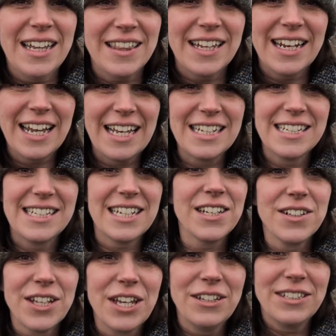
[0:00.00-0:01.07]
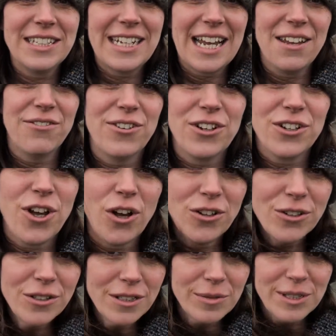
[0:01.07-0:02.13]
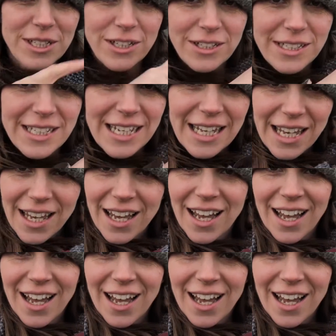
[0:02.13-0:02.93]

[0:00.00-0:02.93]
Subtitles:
that is still used today for cockles, which you can see